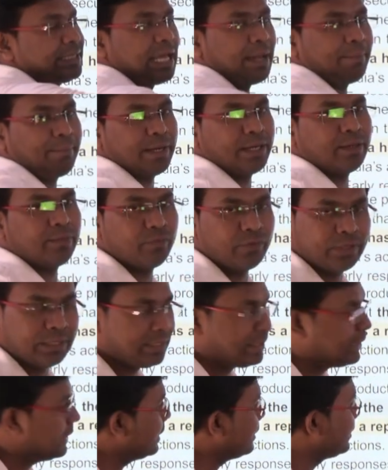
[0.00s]
happened
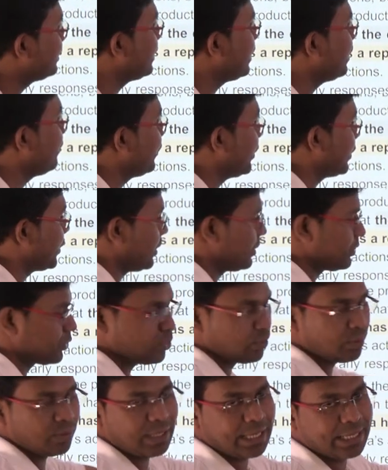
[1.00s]
with Digital Vision.
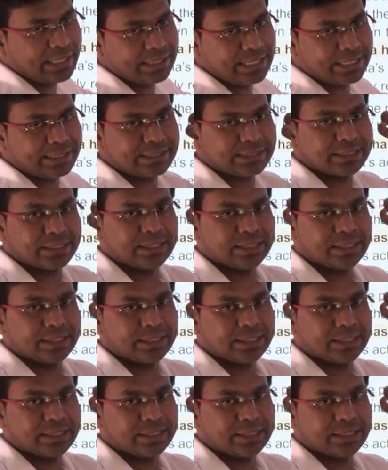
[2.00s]
So like that